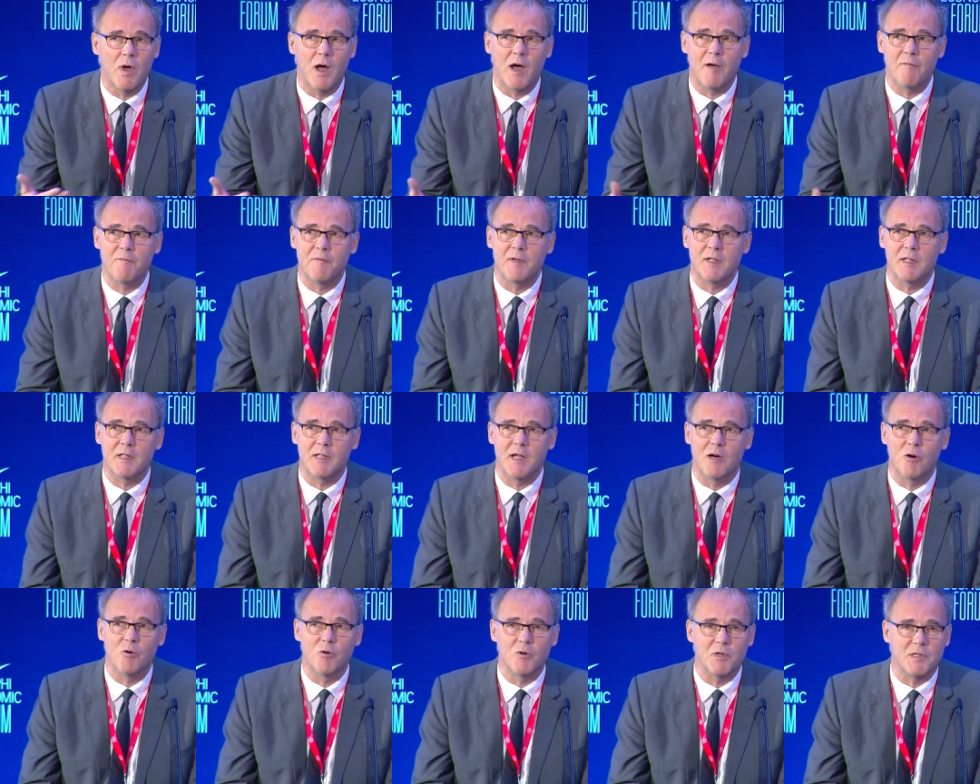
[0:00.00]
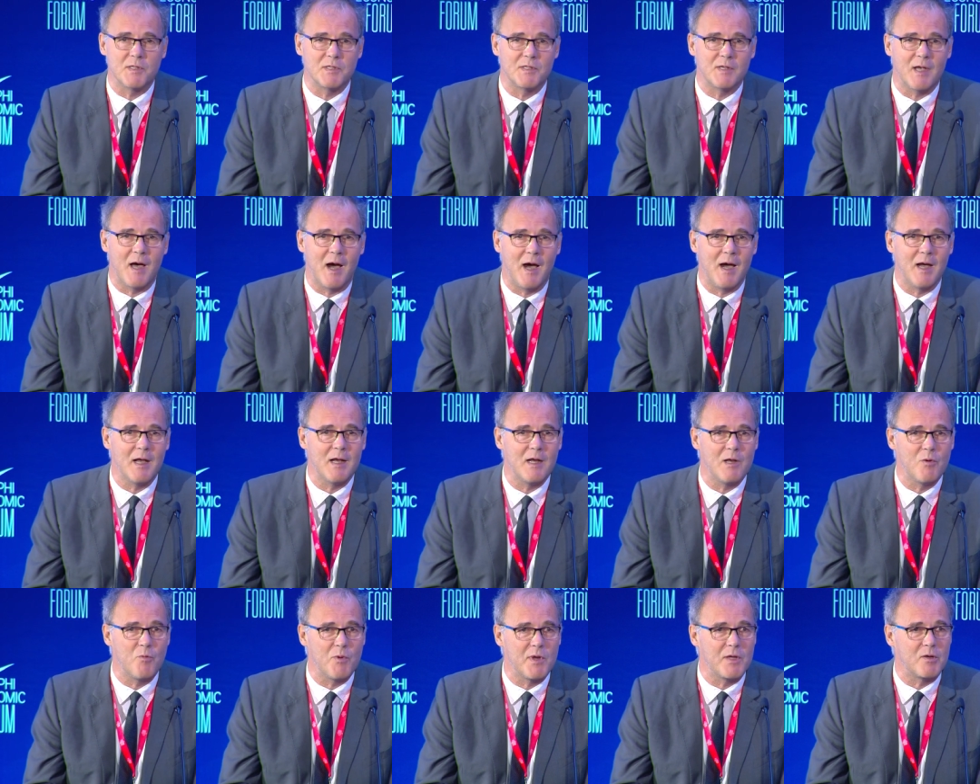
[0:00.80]
I think now it's
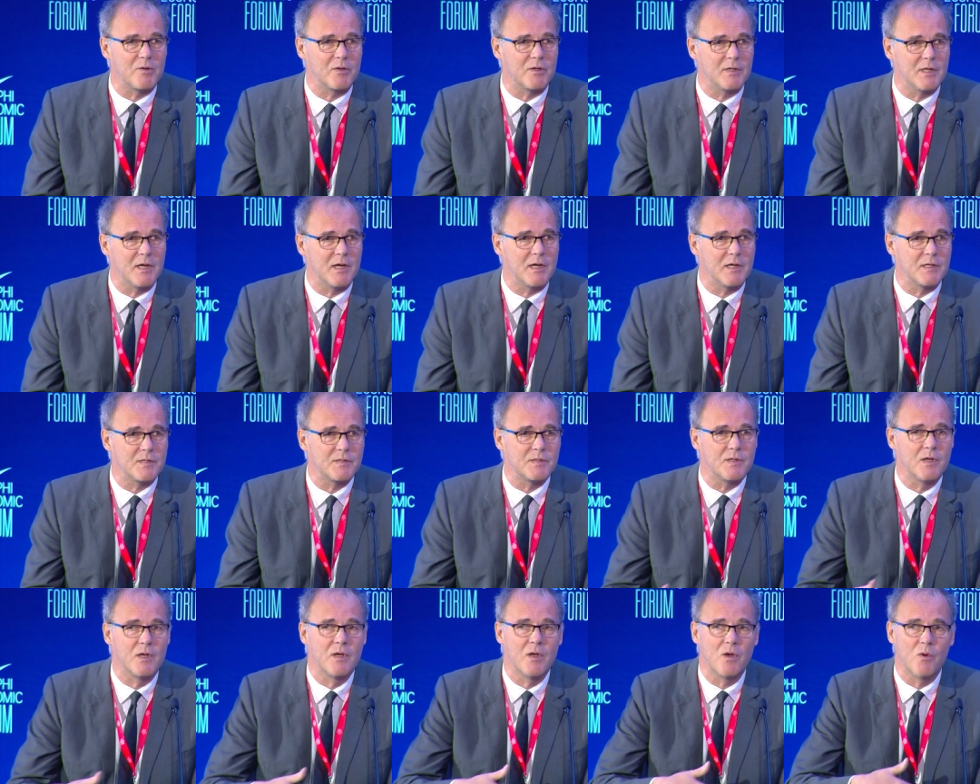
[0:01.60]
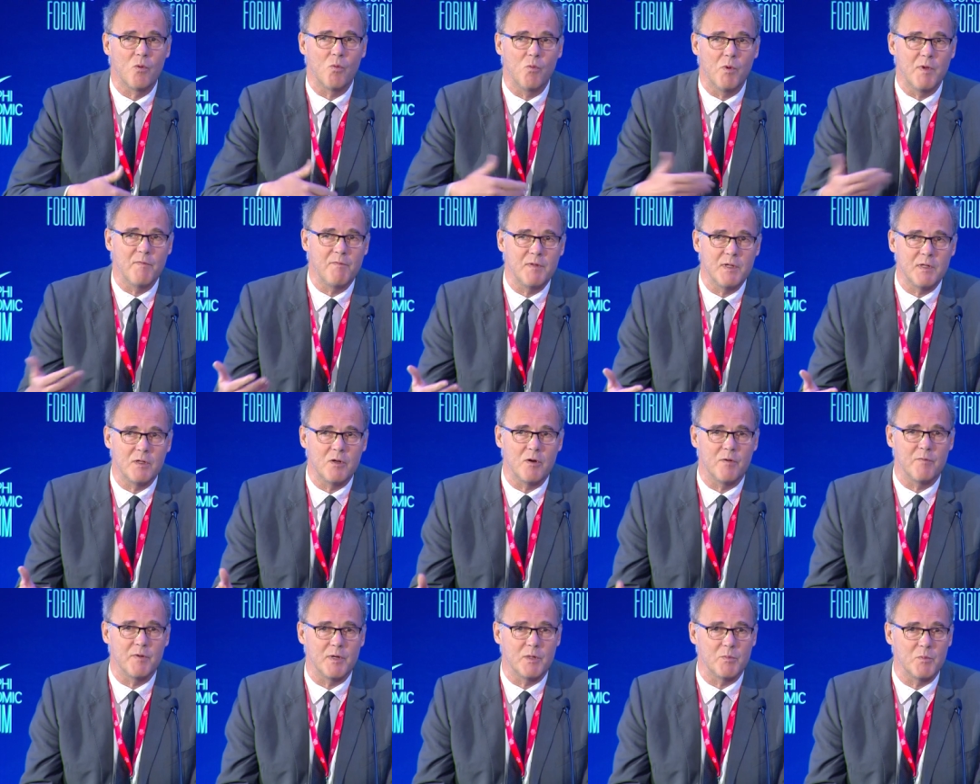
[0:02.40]
highly recognized within
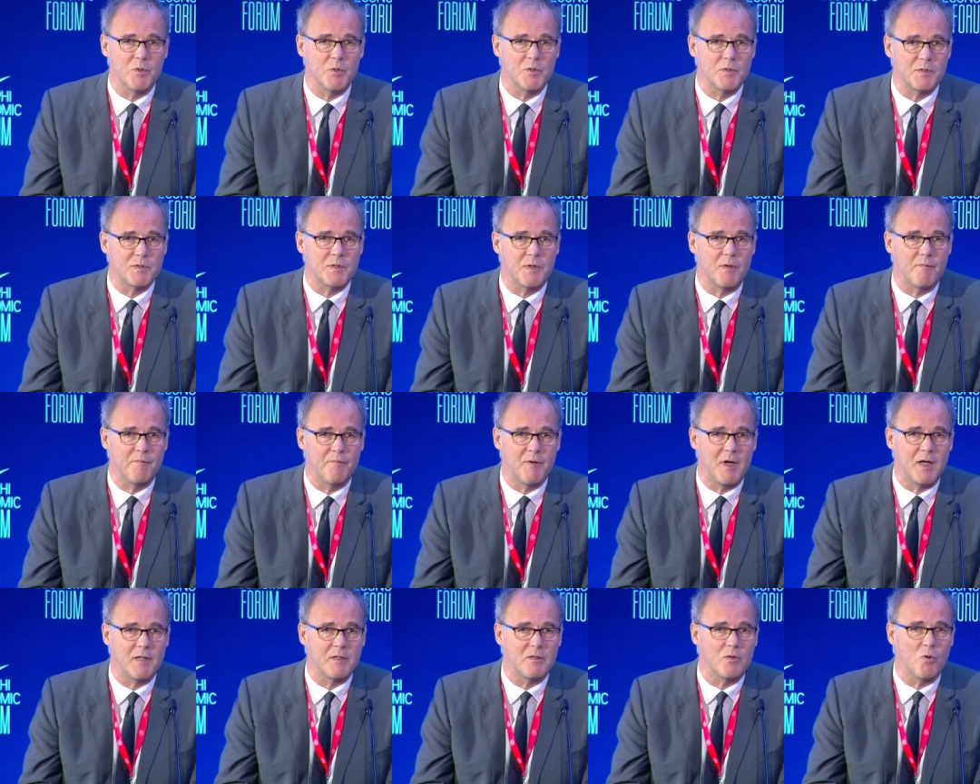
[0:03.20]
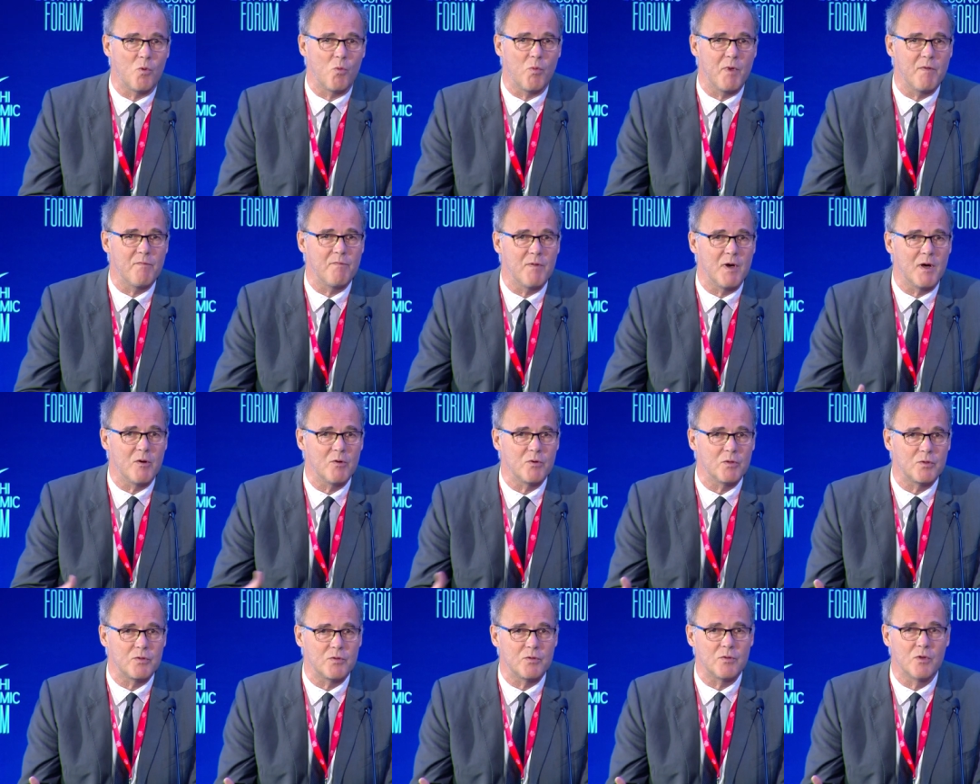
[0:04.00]
governments that
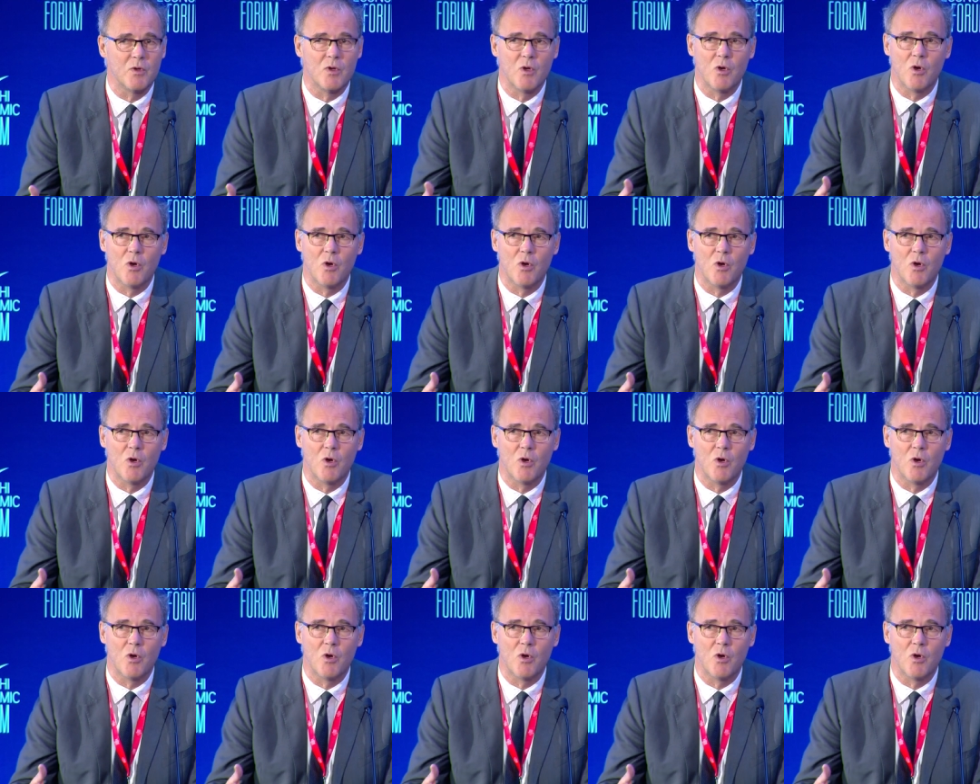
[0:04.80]
without